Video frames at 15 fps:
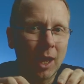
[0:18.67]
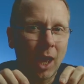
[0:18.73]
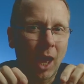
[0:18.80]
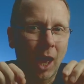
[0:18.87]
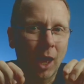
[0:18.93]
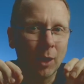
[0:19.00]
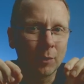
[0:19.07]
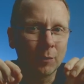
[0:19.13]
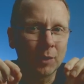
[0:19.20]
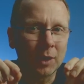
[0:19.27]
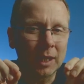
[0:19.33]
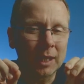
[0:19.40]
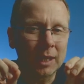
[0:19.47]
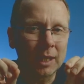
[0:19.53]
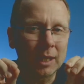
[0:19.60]

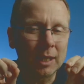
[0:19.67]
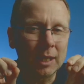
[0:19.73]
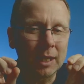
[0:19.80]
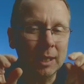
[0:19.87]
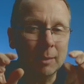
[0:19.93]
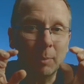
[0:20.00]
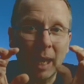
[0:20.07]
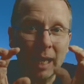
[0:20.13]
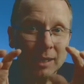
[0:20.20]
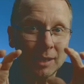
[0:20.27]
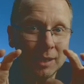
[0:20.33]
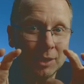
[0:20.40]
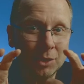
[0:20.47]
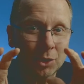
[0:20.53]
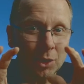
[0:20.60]
over the
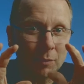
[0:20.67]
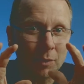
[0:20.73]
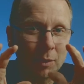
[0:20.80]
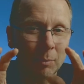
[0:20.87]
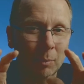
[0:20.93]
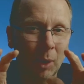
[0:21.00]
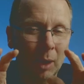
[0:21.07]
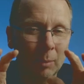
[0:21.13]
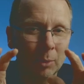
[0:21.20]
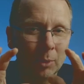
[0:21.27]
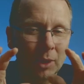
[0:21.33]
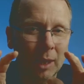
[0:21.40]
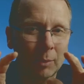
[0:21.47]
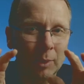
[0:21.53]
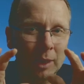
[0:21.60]
passage of the Bible
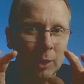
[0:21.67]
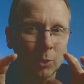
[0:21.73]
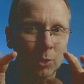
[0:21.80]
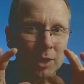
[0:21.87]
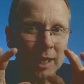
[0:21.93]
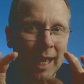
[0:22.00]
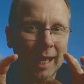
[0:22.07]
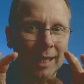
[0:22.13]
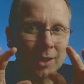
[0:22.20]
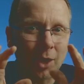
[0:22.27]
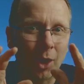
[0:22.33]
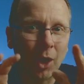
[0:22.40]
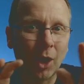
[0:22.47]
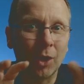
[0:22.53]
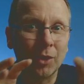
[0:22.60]
that we looked at
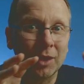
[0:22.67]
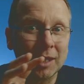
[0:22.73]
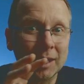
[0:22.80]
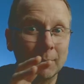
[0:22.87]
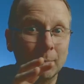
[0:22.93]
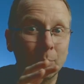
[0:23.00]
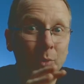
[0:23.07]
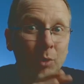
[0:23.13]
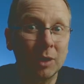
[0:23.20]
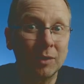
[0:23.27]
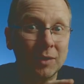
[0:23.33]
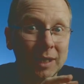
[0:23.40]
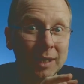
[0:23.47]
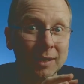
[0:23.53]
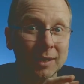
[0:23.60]
on the
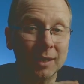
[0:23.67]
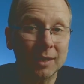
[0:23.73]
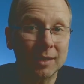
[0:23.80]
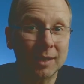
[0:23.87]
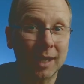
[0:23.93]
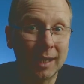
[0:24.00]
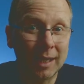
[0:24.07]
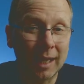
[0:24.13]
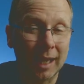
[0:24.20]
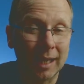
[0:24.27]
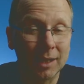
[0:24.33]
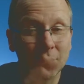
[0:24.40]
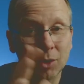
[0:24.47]
previous Sunday.